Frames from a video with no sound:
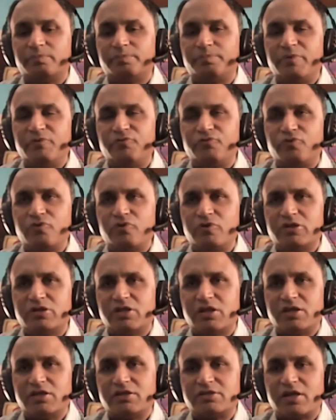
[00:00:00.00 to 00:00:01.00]
Before
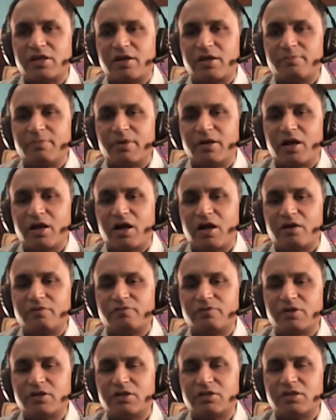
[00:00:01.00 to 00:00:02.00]
the exam and
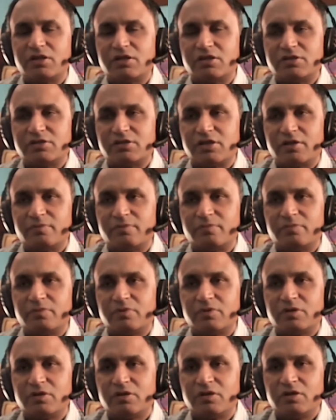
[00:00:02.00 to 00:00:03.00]
after the exam,
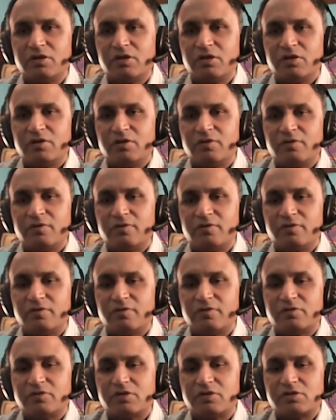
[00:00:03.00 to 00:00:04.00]

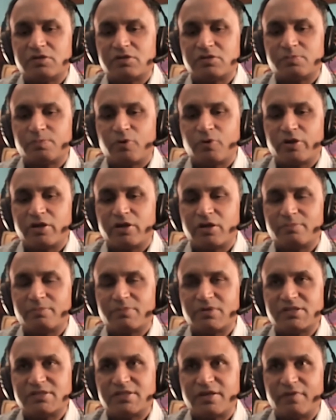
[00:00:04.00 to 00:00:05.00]
this is point
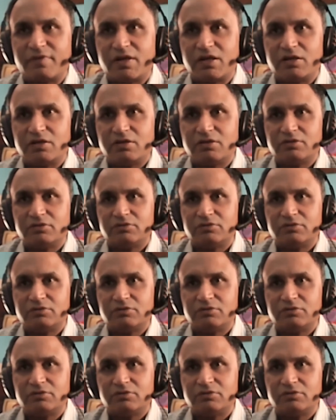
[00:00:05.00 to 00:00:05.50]
number 7.